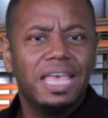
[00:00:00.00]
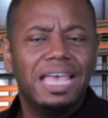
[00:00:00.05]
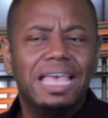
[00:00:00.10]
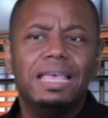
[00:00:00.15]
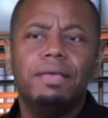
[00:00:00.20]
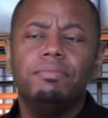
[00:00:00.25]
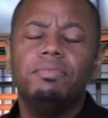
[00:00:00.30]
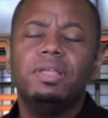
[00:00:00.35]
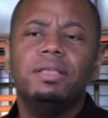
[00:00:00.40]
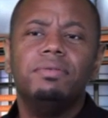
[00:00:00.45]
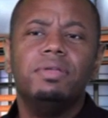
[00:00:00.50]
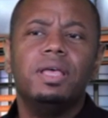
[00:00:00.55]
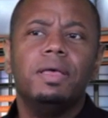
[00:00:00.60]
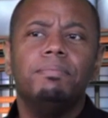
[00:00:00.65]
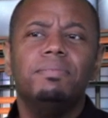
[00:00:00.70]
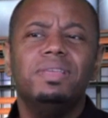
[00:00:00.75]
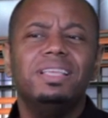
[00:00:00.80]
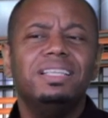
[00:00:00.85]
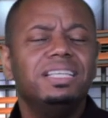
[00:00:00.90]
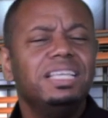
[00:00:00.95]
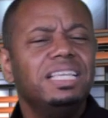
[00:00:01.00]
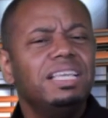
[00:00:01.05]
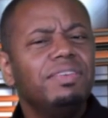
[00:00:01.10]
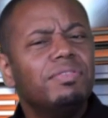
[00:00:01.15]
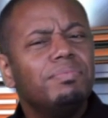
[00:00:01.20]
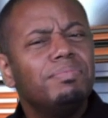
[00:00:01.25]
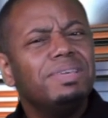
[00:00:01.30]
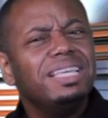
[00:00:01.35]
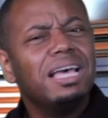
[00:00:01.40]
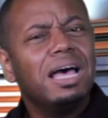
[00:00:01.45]
And
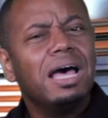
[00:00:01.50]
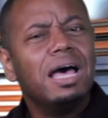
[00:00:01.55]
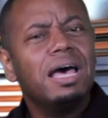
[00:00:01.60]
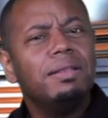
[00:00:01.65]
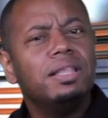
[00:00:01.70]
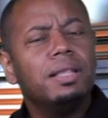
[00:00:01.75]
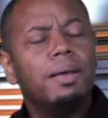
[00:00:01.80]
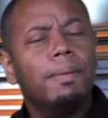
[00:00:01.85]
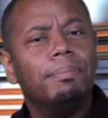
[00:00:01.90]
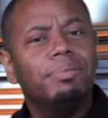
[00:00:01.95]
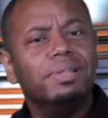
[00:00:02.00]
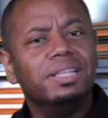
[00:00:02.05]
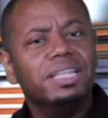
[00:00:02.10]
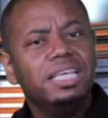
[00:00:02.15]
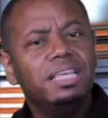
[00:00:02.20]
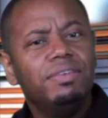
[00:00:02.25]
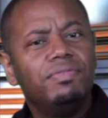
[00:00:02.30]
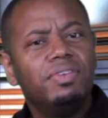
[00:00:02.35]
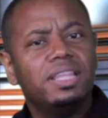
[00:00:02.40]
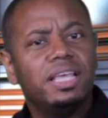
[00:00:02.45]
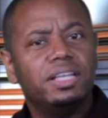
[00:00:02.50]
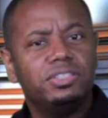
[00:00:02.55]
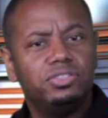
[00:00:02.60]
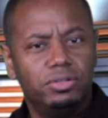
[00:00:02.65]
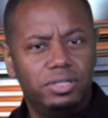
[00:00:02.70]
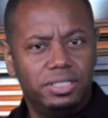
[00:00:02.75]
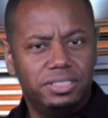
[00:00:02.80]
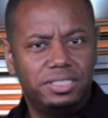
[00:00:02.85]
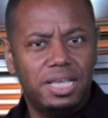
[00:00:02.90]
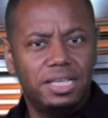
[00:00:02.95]
even beyond believing that
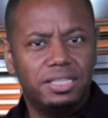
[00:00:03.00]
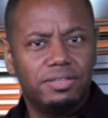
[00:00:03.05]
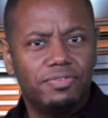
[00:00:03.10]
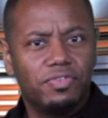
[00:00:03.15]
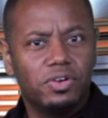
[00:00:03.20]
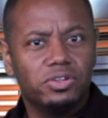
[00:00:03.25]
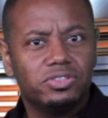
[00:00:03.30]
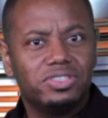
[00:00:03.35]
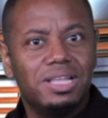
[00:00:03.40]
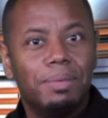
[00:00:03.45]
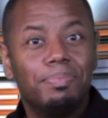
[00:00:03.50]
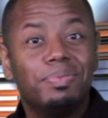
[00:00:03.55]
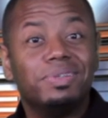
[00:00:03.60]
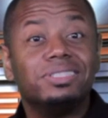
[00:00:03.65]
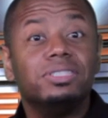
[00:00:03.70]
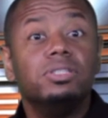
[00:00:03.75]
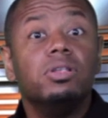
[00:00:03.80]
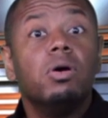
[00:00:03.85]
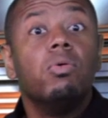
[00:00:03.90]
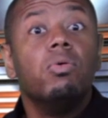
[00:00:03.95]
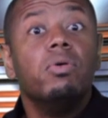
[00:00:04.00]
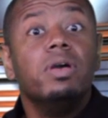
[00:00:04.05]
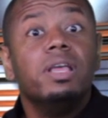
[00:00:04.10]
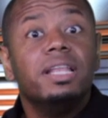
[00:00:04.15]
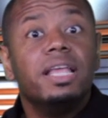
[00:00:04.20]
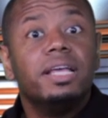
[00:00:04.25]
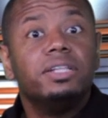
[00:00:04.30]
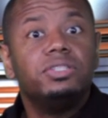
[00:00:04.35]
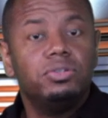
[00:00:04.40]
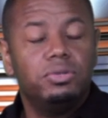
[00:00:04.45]
you can take the first step is
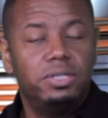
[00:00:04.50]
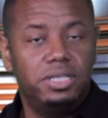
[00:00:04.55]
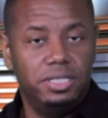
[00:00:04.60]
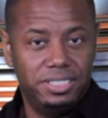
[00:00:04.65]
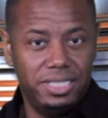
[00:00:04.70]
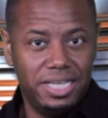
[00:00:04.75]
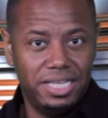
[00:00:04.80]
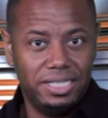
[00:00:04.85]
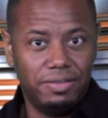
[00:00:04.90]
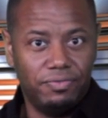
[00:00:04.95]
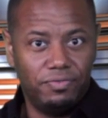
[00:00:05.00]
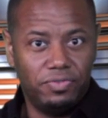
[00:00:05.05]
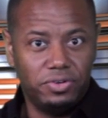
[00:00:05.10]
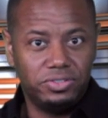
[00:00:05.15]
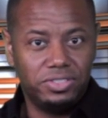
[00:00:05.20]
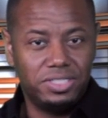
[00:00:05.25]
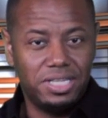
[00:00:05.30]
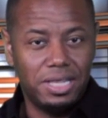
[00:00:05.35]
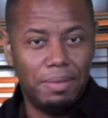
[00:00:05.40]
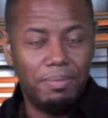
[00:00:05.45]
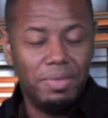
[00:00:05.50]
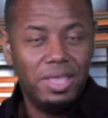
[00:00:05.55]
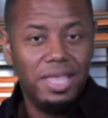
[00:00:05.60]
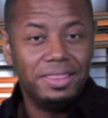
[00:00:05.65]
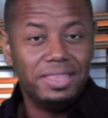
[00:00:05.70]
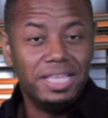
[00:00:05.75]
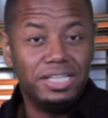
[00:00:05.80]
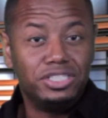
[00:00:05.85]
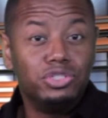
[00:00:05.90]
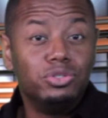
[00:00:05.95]
knowing that you can take the first step,
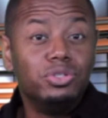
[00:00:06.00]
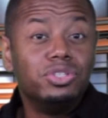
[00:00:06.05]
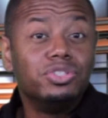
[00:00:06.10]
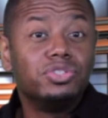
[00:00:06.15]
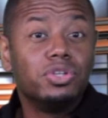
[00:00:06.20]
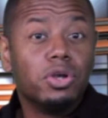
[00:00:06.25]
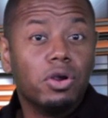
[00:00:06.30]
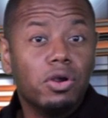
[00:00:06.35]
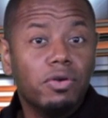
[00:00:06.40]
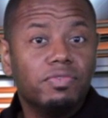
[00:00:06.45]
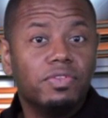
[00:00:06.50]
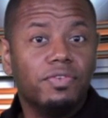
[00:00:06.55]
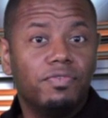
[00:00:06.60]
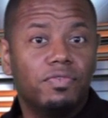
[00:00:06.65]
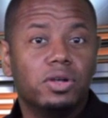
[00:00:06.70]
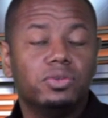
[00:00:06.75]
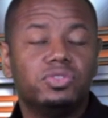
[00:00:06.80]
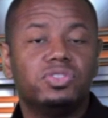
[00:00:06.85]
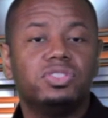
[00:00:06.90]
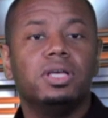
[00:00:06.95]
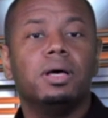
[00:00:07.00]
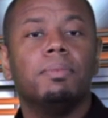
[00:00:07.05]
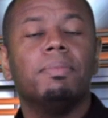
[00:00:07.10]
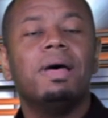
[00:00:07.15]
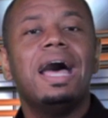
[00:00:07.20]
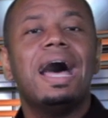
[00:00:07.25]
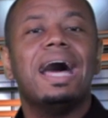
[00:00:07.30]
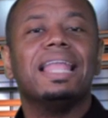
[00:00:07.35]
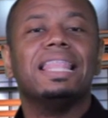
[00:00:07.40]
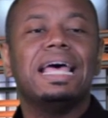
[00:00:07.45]
that you deserve the first step.
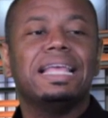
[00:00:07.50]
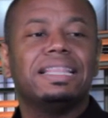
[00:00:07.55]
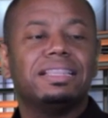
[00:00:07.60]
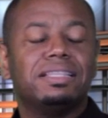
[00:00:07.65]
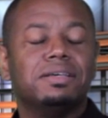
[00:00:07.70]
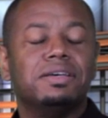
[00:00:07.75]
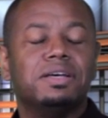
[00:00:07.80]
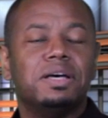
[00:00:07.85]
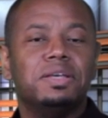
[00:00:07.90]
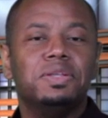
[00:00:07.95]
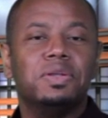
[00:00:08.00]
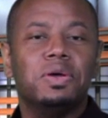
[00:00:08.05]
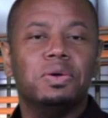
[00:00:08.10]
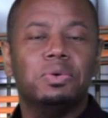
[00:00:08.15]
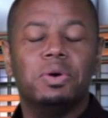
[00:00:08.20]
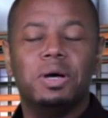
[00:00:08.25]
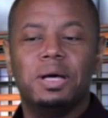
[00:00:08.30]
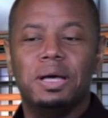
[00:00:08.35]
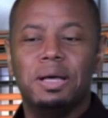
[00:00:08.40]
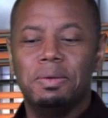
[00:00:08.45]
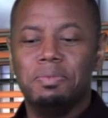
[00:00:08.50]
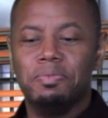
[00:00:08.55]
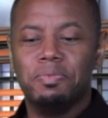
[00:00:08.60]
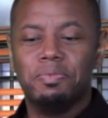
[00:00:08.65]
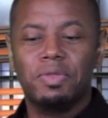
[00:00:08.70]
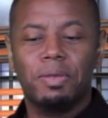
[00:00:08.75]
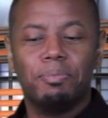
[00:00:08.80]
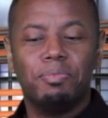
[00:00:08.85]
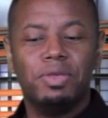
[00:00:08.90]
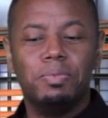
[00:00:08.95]
I like
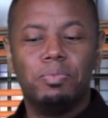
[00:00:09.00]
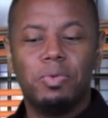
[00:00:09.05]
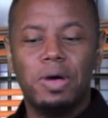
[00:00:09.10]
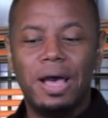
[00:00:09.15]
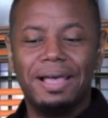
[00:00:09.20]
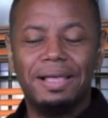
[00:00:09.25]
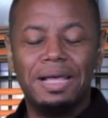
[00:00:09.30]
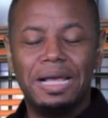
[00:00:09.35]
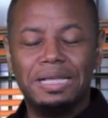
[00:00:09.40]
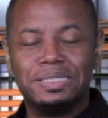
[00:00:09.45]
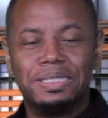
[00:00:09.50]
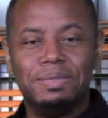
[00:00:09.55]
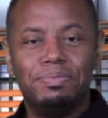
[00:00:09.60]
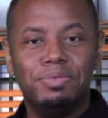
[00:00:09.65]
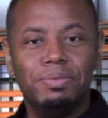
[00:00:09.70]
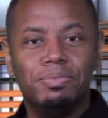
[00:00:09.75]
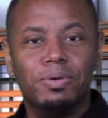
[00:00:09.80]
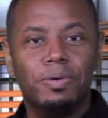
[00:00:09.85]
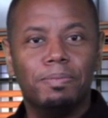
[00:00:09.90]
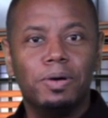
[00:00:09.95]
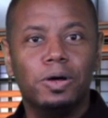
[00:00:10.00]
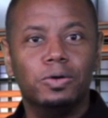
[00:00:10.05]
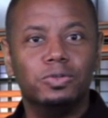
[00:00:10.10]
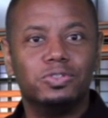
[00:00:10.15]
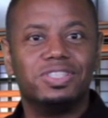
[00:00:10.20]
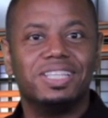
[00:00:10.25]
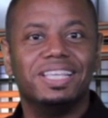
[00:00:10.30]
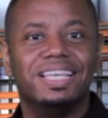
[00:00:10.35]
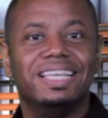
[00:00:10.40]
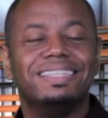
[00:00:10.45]
people, I see people
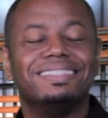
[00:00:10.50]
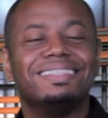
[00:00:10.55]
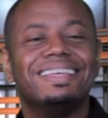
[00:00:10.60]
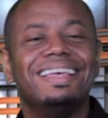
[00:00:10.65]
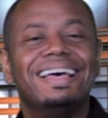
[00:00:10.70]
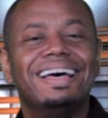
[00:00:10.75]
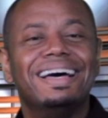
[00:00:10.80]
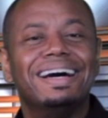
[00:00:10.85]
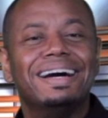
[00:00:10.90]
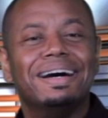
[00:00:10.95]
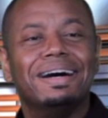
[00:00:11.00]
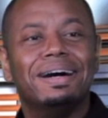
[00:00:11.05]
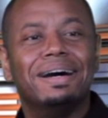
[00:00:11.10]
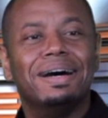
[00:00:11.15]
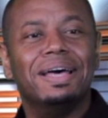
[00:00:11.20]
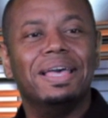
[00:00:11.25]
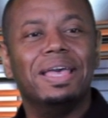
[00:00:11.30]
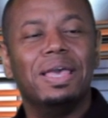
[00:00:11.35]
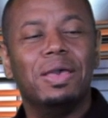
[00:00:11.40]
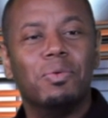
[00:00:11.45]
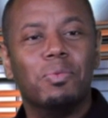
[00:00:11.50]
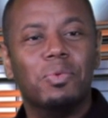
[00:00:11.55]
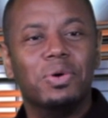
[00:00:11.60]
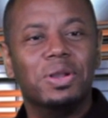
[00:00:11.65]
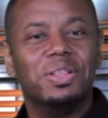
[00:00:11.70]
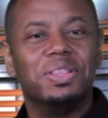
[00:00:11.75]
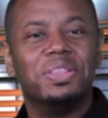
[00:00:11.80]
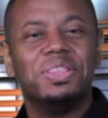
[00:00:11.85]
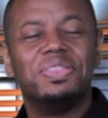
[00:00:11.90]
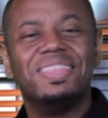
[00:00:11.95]
post things, and
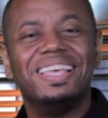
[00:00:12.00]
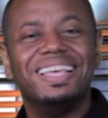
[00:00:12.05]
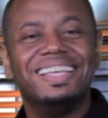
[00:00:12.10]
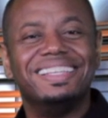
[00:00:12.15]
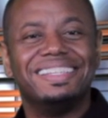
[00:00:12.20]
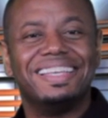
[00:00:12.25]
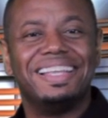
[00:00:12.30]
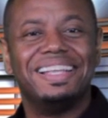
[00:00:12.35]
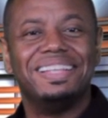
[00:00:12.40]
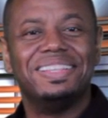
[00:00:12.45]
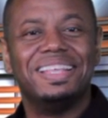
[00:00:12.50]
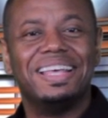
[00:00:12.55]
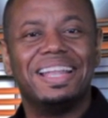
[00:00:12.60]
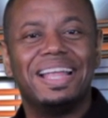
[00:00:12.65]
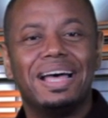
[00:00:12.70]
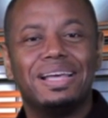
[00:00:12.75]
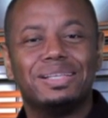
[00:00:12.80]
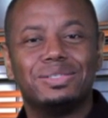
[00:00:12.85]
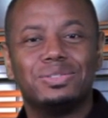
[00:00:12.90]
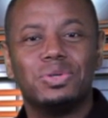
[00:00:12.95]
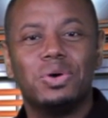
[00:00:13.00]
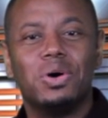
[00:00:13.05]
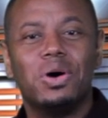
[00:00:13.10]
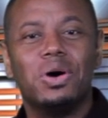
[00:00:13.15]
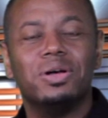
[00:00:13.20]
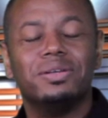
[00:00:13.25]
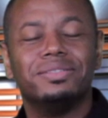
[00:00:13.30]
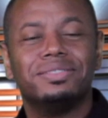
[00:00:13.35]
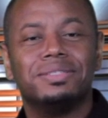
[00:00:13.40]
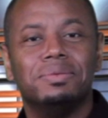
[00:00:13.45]
one of the things that I
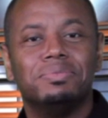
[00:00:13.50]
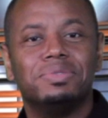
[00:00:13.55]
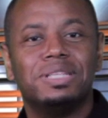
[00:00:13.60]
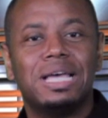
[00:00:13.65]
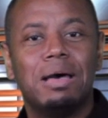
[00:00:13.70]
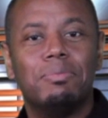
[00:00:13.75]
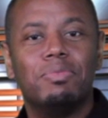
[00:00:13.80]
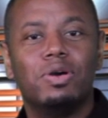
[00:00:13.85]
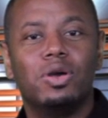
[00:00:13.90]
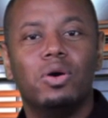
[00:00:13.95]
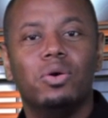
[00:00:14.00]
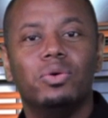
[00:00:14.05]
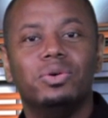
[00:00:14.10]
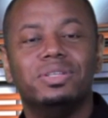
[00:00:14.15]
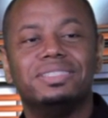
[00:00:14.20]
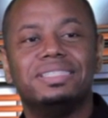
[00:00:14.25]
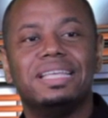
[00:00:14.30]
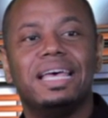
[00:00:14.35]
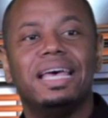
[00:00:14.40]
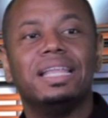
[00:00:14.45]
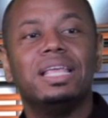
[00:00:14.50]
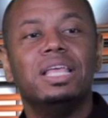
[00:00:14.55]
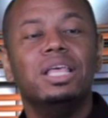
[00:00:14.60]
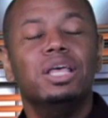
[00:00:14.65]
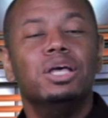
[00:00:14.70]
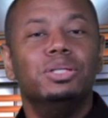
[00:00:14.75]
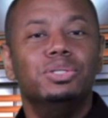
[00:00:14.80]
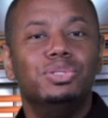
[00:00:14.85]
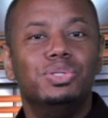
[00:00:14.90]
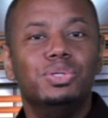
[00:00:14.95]
saw some time ago is that
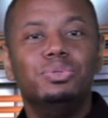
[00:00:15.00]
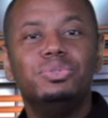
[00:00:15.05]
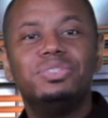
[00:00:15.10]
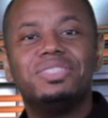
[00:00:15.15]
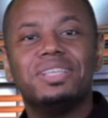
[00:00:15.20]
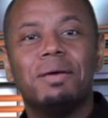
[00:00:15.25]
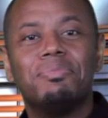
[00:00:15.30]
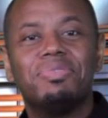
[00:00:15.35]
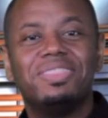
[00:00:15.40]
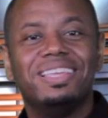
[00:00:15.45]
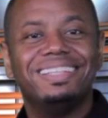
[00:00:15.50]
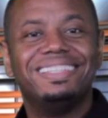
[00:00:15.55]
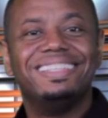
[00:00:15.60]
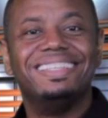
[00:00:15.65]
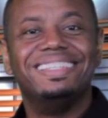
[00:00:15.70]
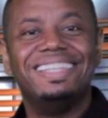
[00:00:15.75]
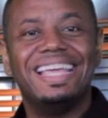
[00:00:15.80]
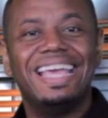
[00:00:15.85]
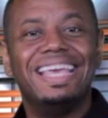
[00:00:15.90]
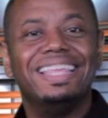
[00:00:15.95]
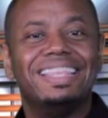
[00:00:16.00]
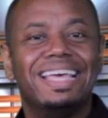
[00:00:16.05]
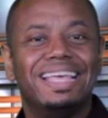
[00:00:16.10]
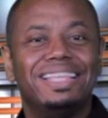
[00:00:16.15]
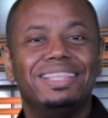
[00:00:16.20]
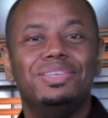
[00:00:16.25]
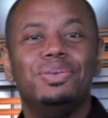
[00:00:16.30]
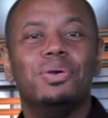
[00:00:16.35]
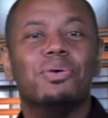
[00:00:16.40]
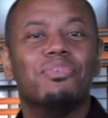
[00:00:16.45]
do something today
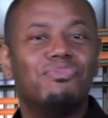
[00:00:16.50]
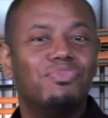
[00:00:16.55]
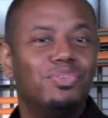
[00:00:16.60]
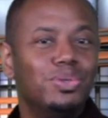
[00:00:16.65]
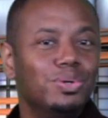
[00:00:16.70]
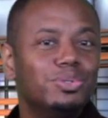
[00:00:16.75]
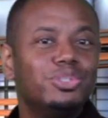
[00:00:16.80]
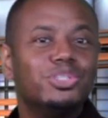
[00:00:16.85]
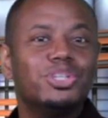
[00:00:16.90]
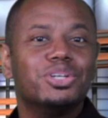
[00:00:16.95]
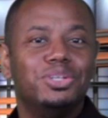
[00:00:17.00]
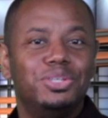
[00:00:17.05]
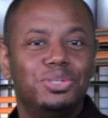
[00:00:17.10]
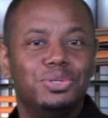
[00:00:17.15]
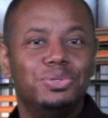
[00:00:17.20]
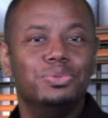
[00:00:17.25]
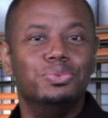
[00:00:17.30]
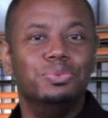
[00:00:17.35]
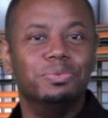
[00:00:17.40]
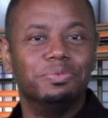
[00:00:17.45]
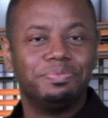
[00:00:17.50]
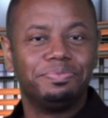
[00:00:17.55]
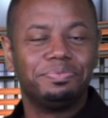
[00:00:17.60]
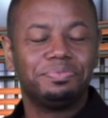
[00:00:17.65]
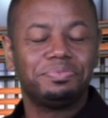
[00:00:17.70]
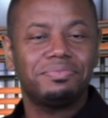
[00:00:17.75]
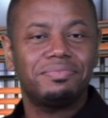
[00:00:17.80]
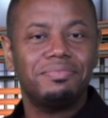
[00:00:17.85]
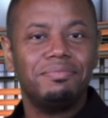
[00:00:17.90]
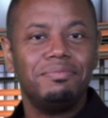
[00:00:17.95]
that your future you
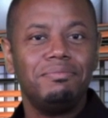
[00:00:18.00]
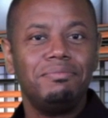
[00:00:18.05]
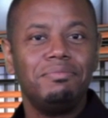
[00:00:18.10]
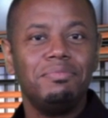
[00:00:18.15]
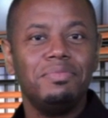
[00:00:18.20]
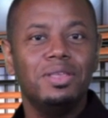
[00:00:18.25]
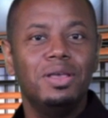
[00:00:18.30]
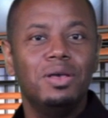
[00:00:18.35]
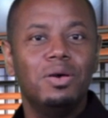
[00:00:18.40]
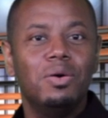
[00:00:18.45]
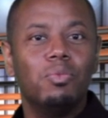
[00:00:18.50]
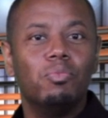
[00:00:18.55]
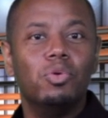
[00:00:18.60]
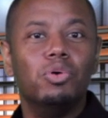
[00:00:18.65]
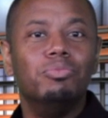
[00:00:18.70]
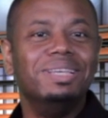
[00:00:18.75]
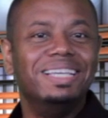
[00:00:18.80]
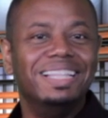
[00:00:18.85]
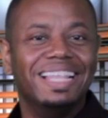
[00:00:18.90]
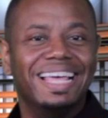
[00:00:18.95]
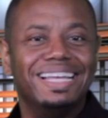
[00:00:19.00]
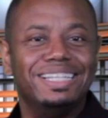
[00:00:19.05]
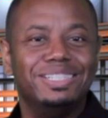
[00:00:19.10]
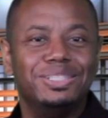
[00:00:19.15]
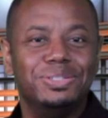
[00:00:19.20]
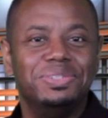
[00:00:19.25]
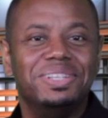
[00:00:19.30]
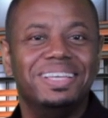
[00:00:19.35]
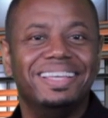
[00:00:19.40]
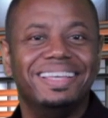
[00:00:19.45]
will be glad
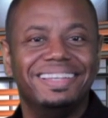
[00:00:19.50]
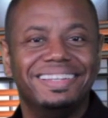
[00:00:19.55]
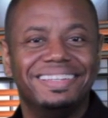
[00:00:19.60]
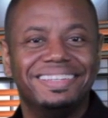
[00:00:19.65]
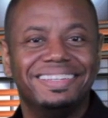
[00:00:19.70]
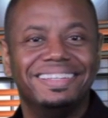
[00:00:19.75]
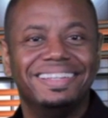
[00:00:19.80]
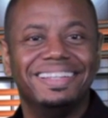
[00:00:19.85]
you did.